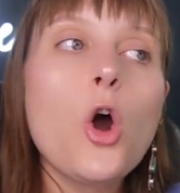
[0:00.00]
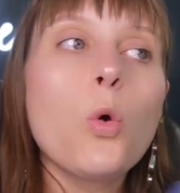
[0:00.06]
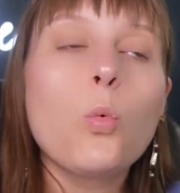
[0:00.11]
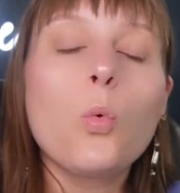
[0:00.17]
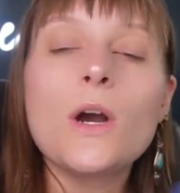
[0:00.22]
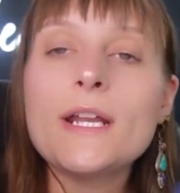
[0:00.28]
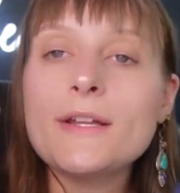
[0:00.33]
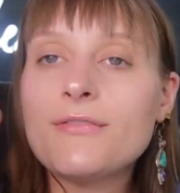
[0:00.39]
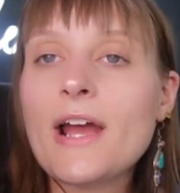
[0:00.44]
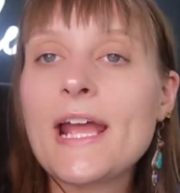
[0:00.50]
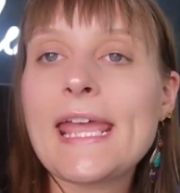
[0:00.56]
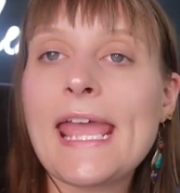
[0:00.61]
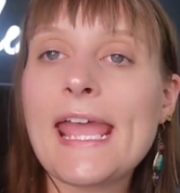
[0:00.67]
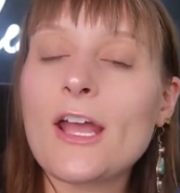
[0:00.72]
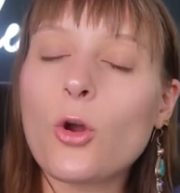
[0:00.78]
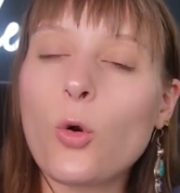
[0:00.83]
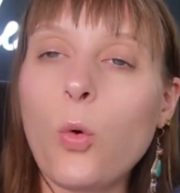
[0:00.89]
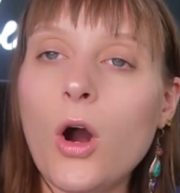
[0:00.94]
What if I
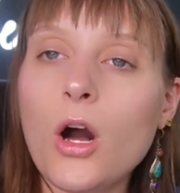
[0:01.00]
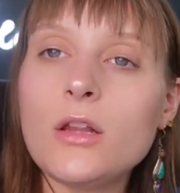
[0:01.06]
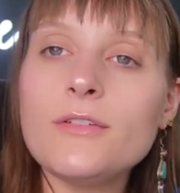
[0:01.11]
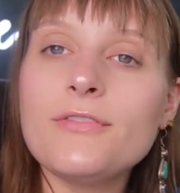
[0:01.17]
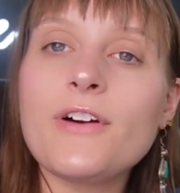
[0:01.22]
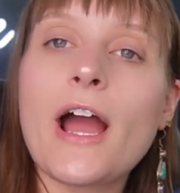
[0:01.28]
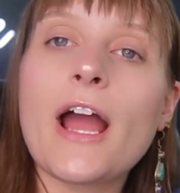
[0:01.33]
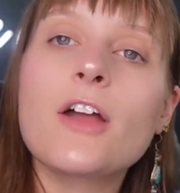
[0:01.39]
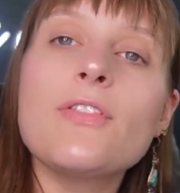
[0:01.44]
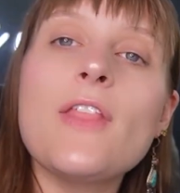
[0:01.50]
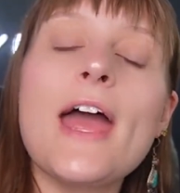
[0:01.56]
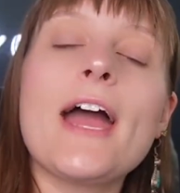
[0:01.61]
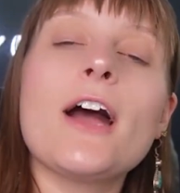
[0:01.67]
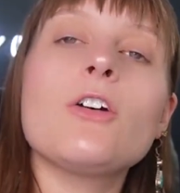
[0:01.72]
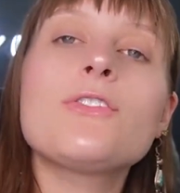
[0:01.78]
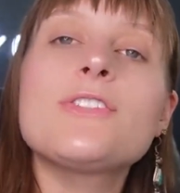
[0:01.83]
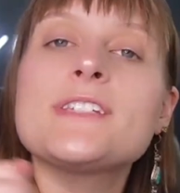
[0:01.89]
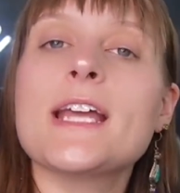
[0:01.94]
can't qualify on the
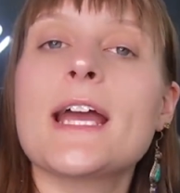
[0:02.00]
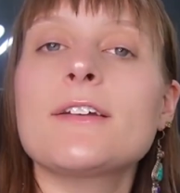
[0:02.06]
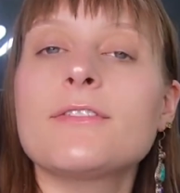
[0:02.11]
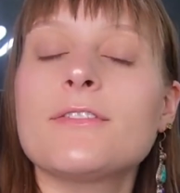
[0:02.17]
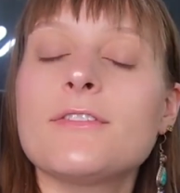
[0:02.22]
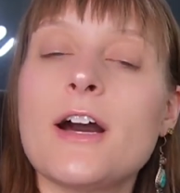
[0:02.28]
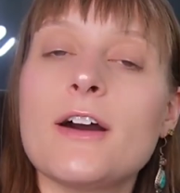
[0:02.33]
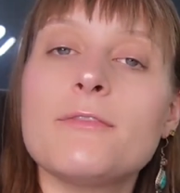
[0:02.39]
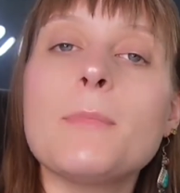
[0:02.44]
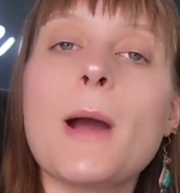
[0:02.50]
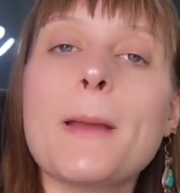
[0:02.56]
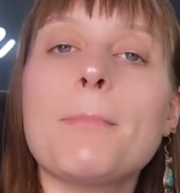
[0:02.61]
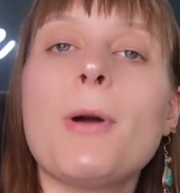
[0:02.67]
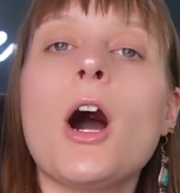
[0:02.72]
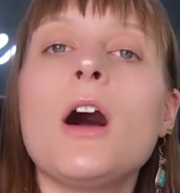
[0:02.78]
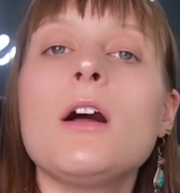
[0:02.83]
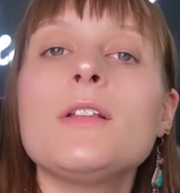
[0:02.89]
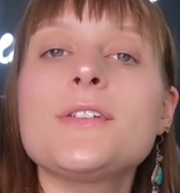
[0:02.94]
health side of my
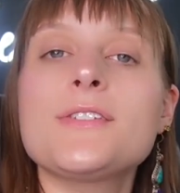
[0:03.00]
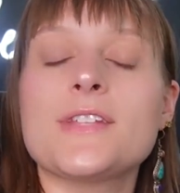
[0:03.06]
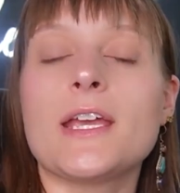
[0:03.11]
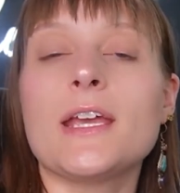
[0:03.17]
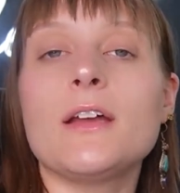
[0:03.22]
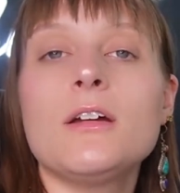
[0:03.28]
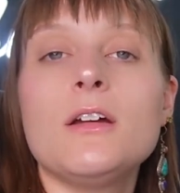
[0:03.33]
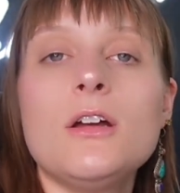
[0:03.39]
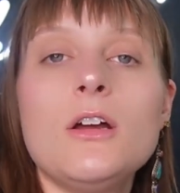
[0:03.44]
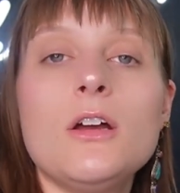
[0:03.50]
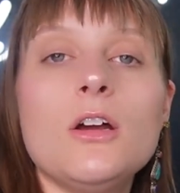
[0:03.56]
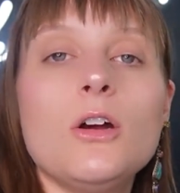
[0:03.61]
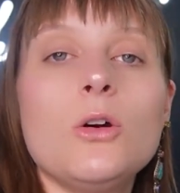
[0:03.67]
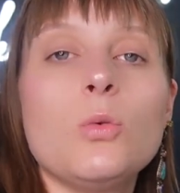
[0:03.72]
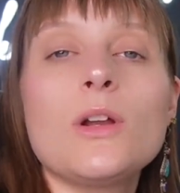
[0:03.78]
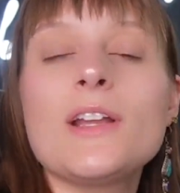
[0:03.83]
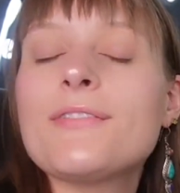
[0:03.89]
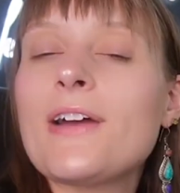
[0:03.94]
policy?
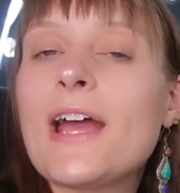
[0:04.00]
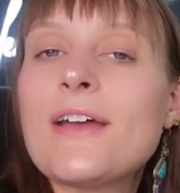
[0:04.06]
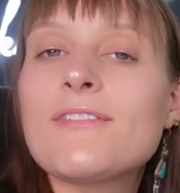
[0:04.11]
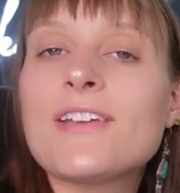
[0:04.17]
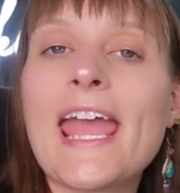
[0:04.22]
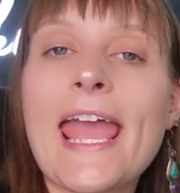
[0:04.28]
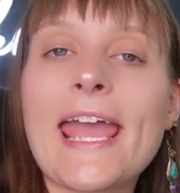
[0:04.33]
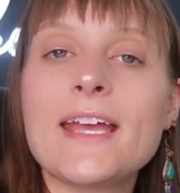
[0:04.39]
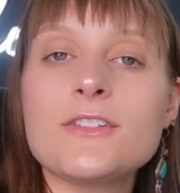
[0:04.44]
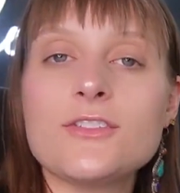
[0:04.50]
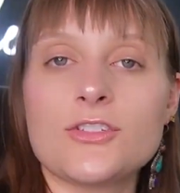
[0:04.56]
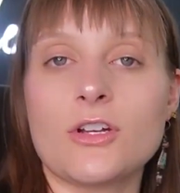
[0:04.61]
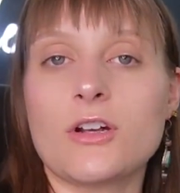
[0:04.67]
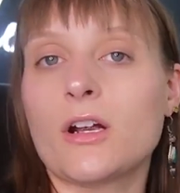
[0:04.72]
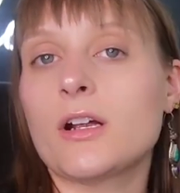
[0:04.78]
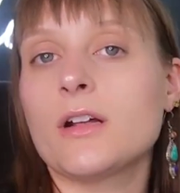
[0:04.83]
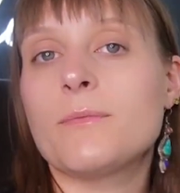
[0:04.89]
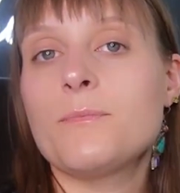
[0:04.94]
What if I have
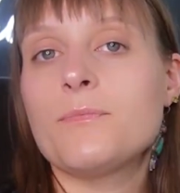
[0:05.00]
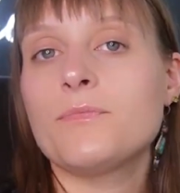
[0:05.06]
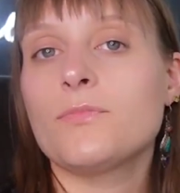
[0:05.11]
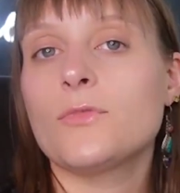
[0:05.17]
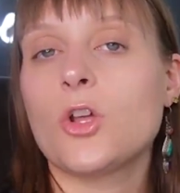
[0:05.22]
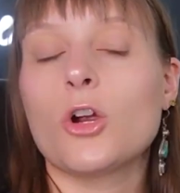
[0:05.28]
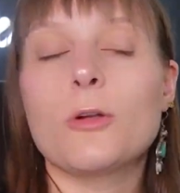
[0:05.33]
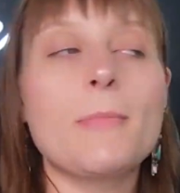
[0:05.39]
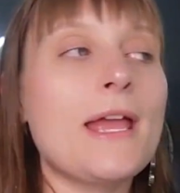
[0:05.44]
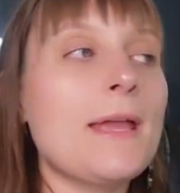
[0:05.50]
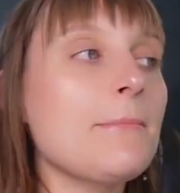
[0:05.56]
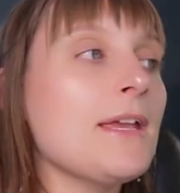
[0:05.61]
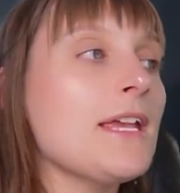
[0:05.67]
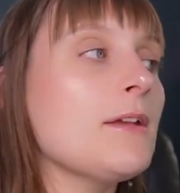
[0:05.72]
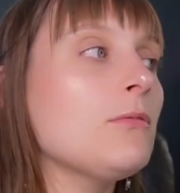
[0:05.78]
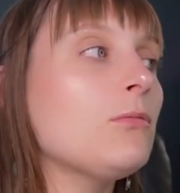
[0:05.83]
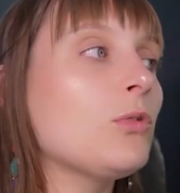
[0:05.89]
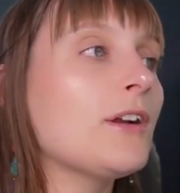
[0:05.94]
cancer? Or
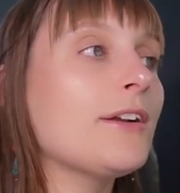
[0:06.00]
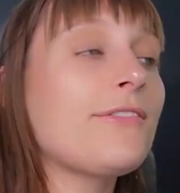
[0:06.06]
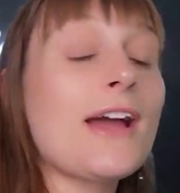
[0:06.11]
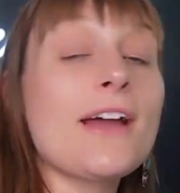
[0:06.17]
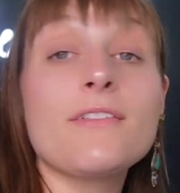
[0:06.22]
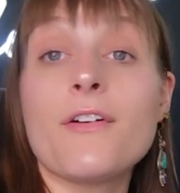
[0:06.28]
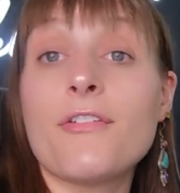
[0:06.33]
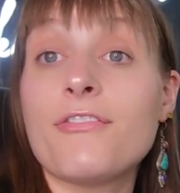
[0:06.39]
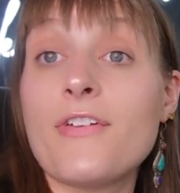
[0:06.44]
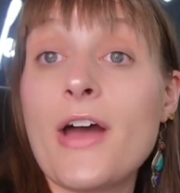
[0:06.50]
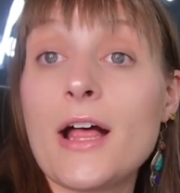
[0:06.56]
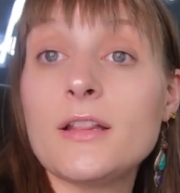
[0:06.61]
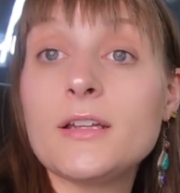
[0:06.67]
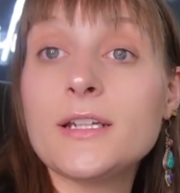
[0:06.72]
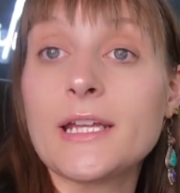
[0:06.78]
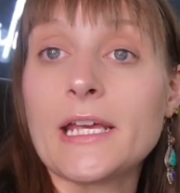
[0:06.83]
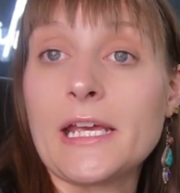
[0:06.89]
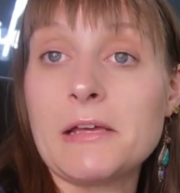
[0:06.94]
maybe what if I have a
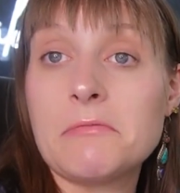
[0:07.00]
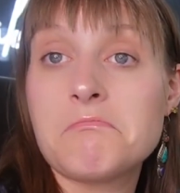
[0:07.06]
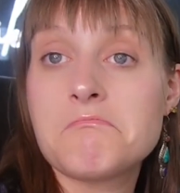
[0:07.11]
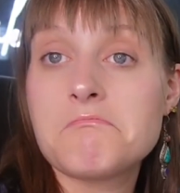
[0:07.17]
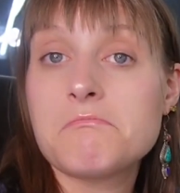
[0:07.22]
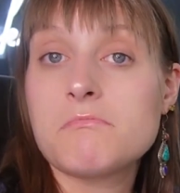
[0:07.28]
felony?